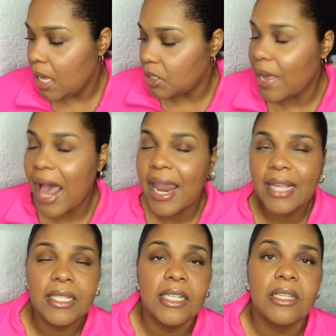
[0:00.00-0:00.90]
So I
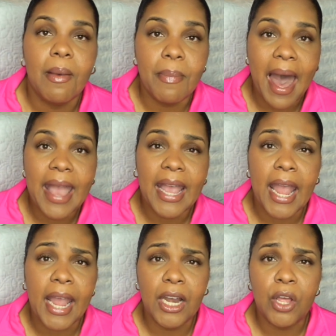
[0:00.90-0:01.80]
like to just buy
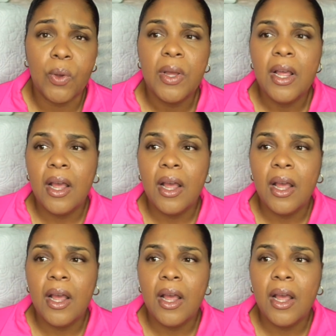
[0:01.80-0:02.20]
Halo